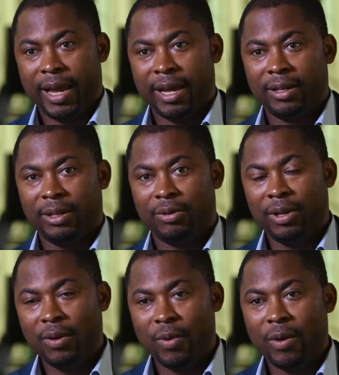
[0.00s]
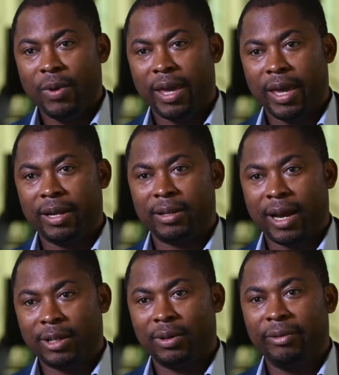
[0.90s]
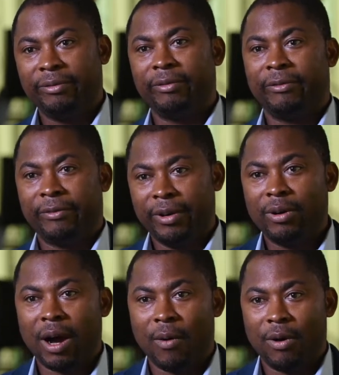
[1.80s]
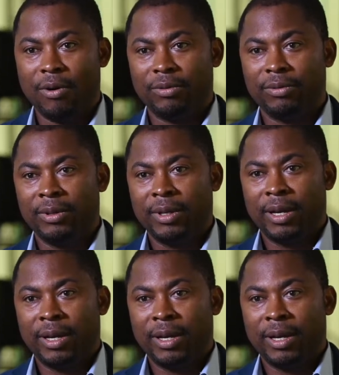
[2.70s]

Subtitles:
And the only way we can actually fulfill our own